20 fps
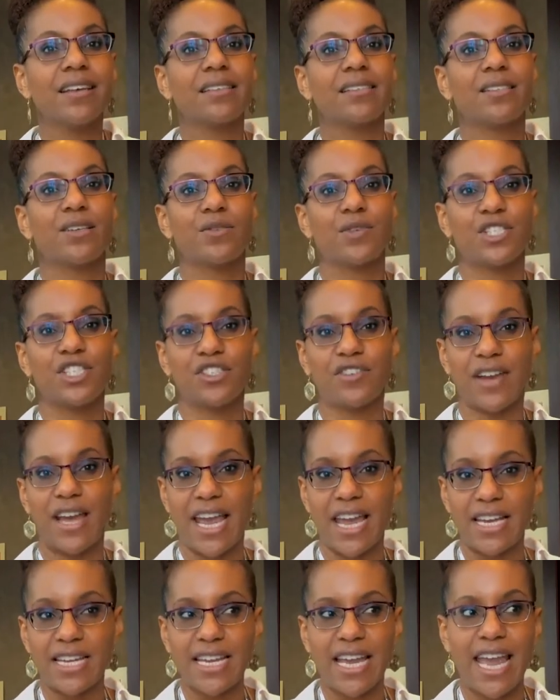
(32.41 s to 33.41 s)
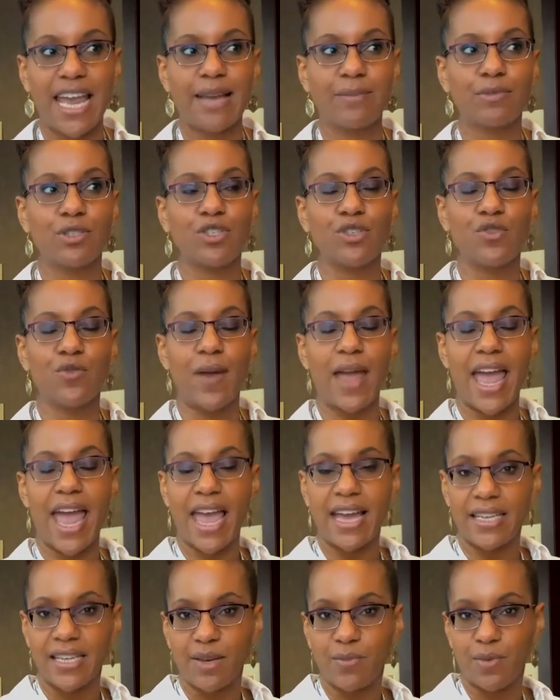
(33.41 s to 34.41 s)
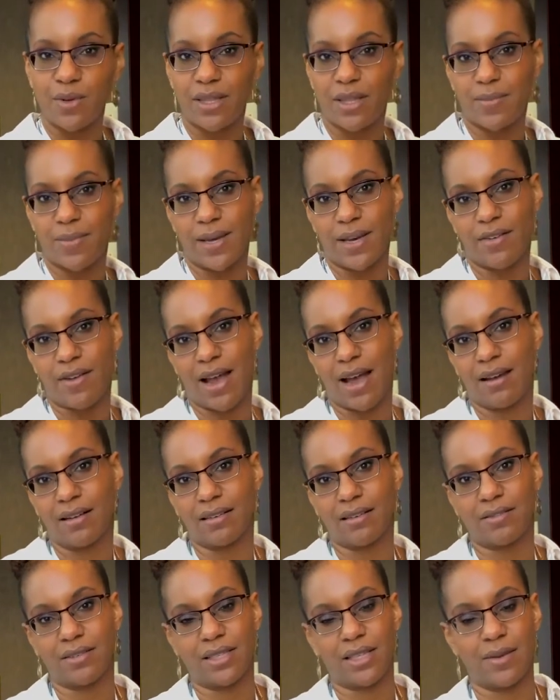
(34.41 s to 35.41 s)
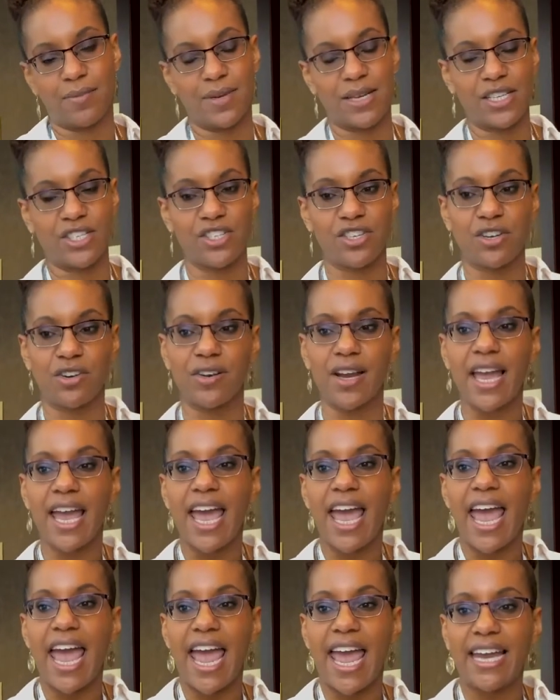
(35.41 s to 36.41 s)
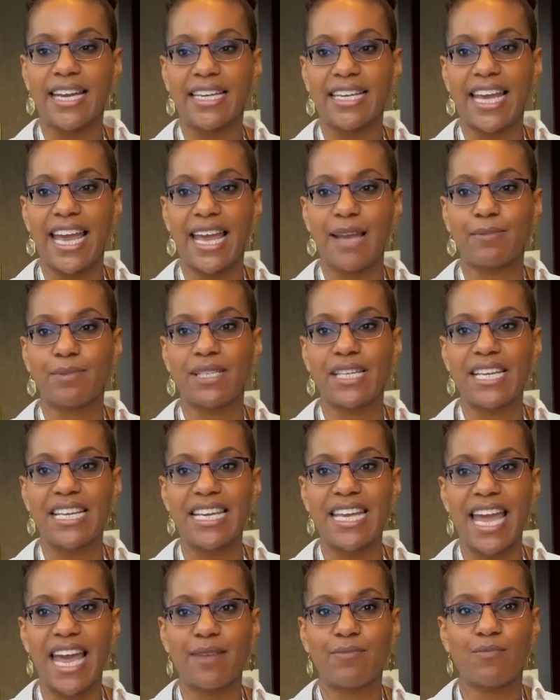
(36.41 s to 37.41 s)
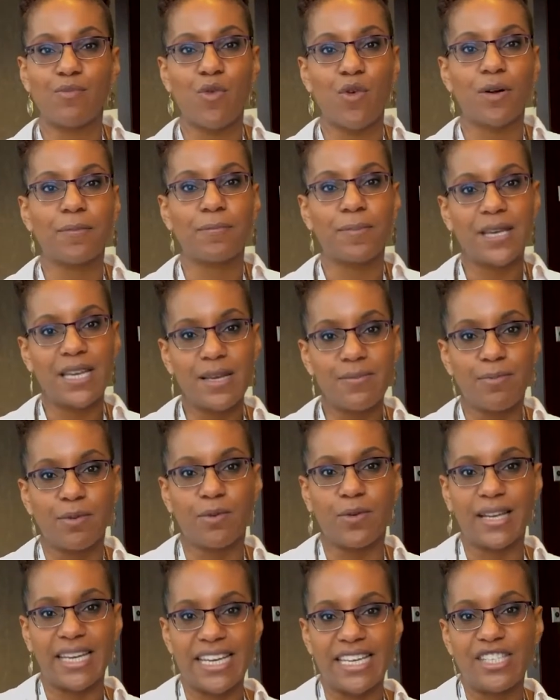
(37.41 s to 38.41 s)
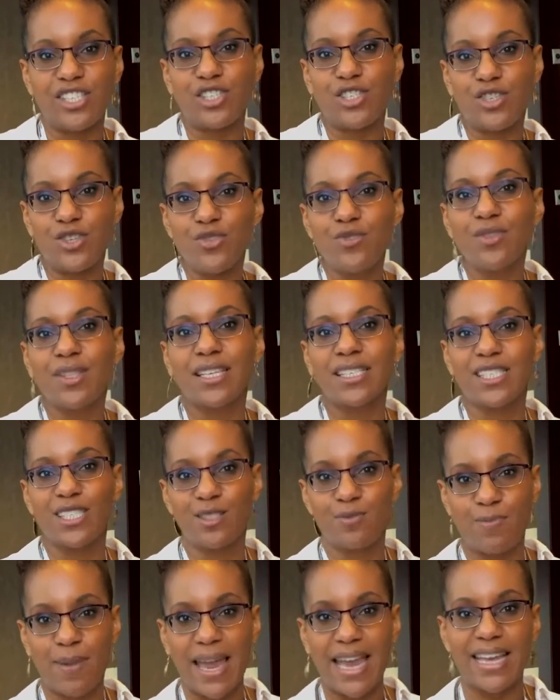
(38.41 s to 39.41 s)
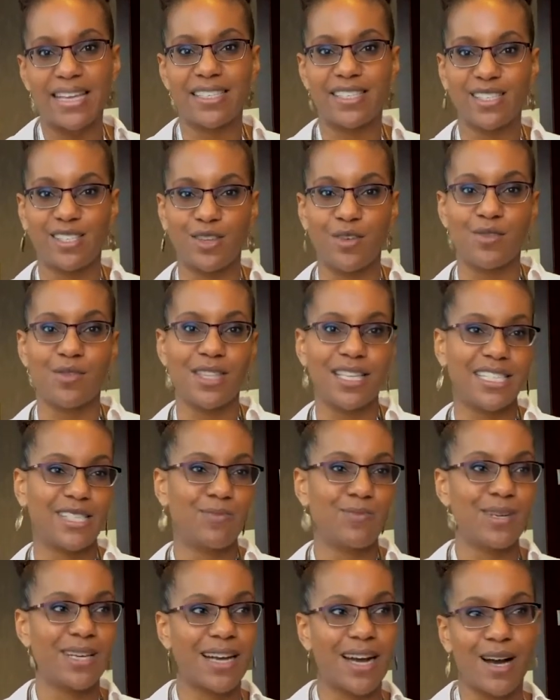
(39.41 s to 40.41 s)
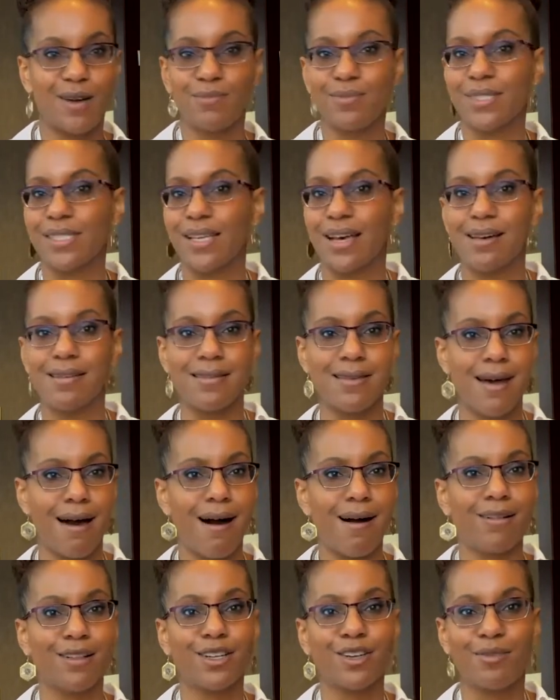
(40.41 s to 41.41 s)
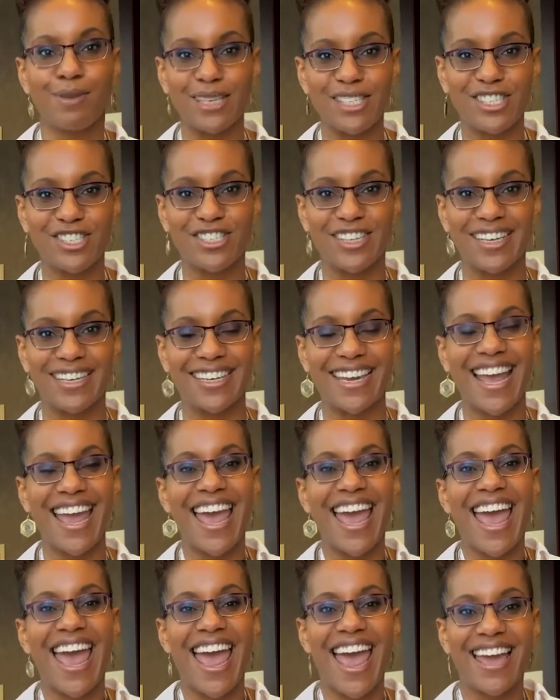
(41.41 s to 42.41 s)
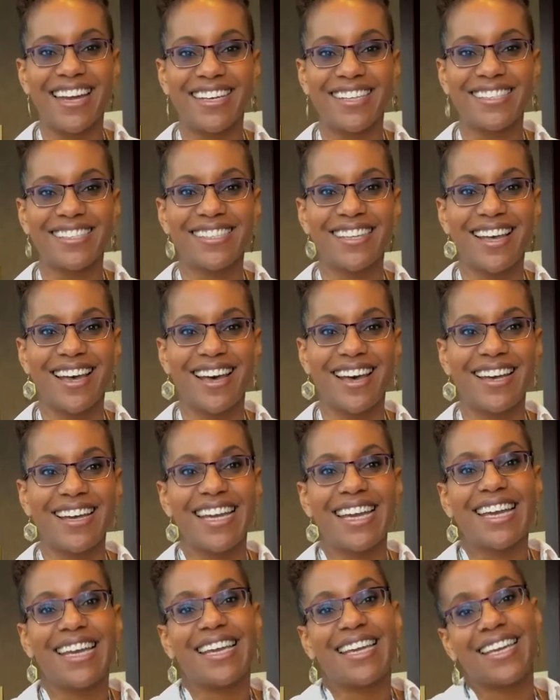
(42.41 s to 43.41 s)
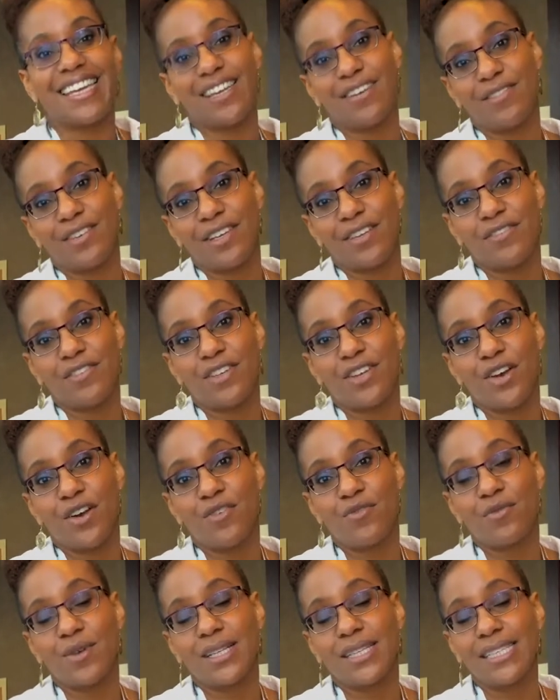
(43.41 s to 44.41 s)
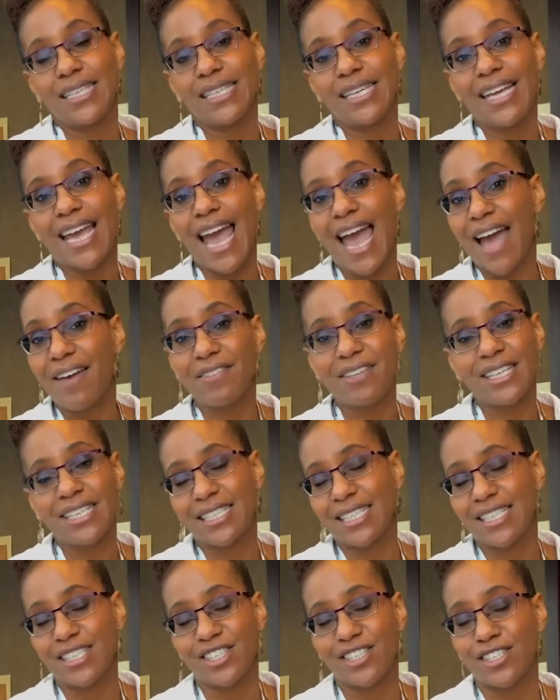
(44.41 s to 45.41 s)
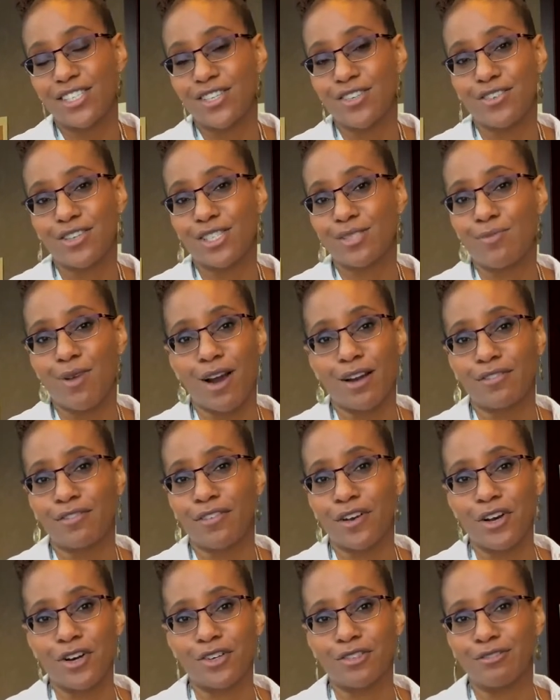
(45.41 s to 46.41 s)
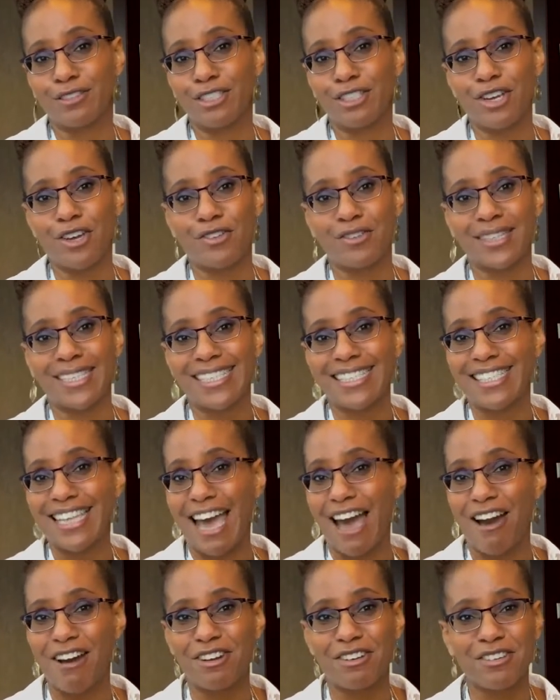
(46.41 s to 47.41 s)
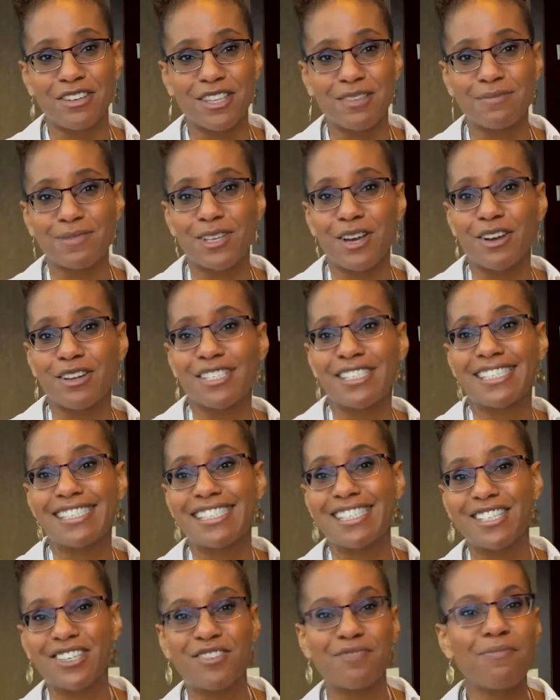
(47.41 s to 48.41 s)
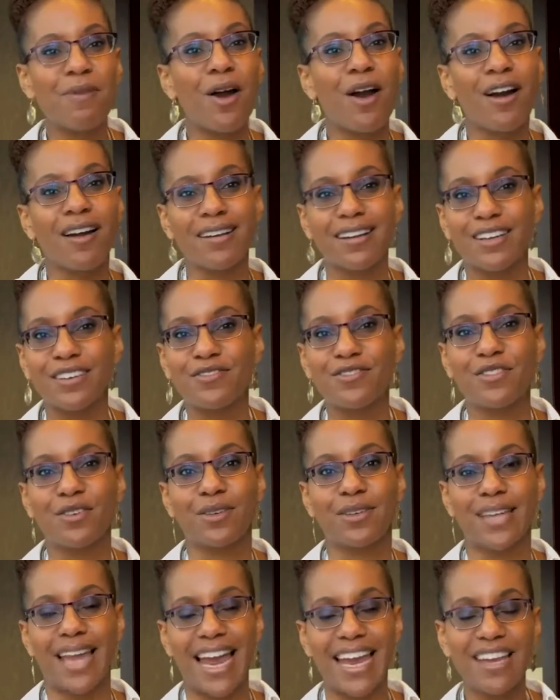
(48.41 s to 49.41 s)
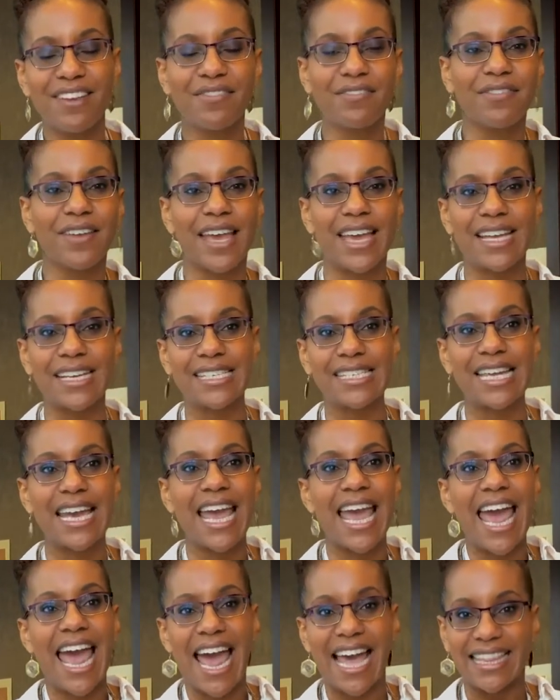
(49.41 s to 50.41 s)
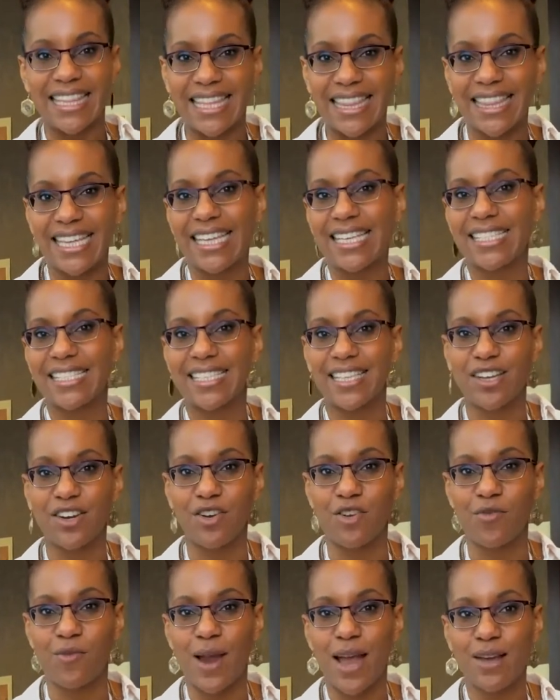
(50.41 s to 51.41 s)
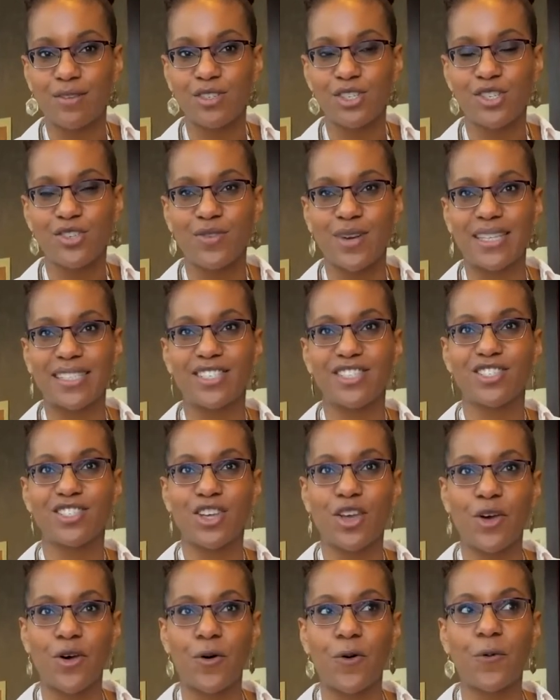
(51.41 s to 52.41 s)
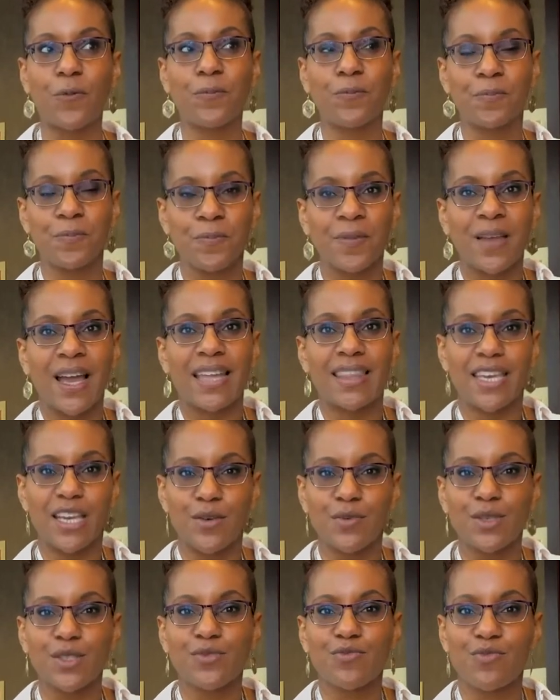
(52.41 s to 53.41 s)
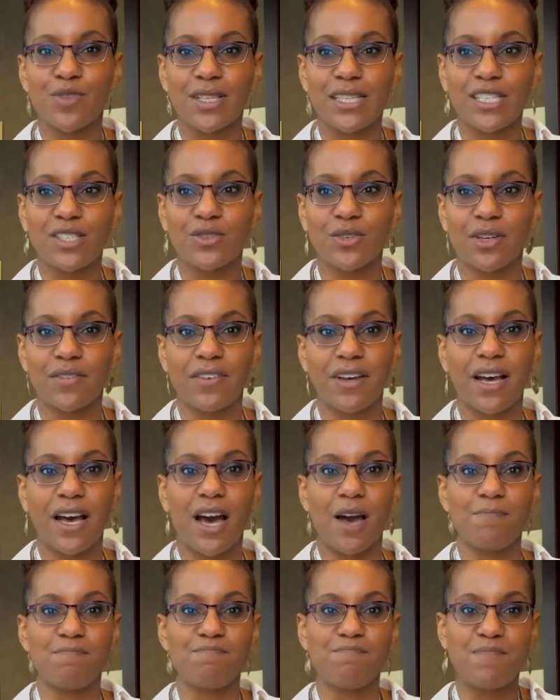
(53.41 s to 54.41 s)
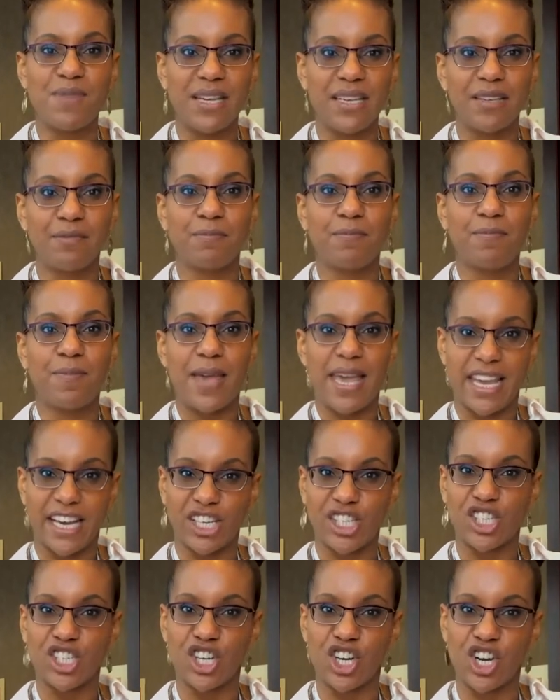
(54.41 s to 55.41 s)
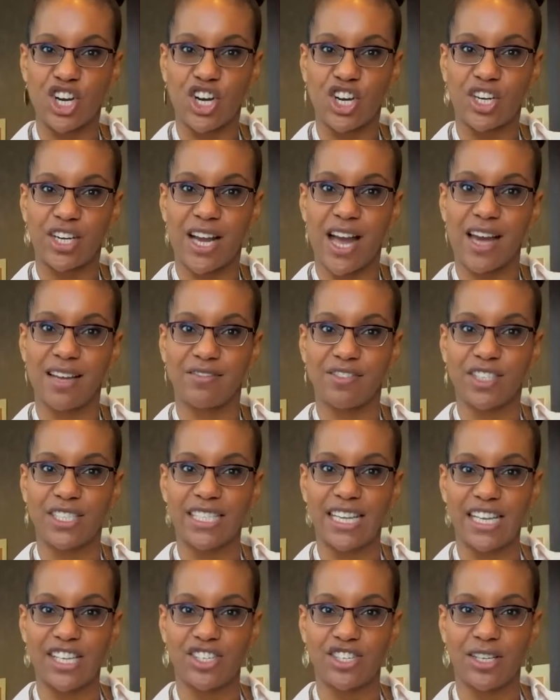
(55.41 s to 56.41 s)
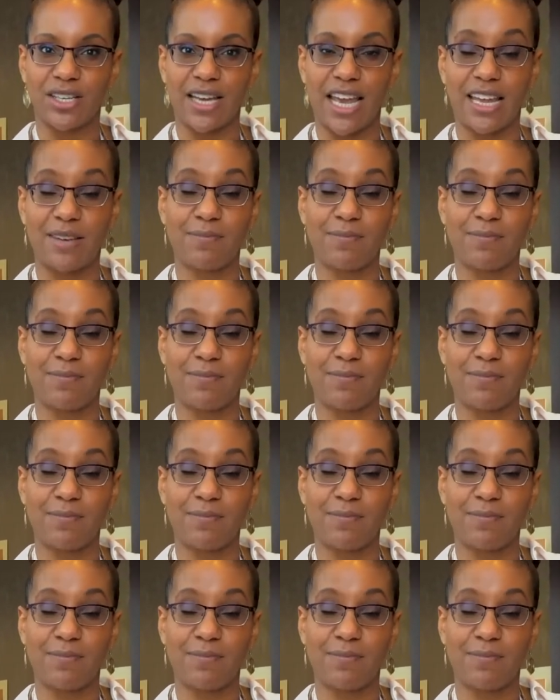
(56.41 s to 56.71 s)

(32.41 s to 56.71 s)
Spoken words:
So is your end game to end up with a better algorithm? Is your end game to get more people into the space so this becomes a no question? And it's a, even if you don't really have an addiction to your smartphone, you know, these algorithms are still part of your life and the things that are around you. And so I think it was really sort of a big picture conversation.